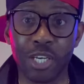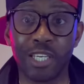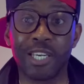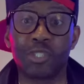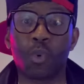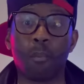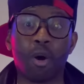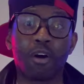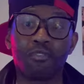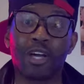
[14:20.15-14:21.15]
You get into a
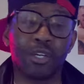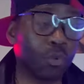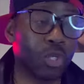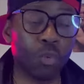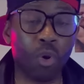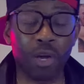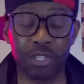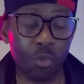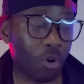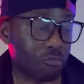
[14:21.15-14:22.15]
bar fight. Who do you want?
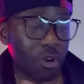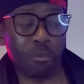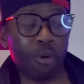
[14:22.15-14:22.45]
You want Frank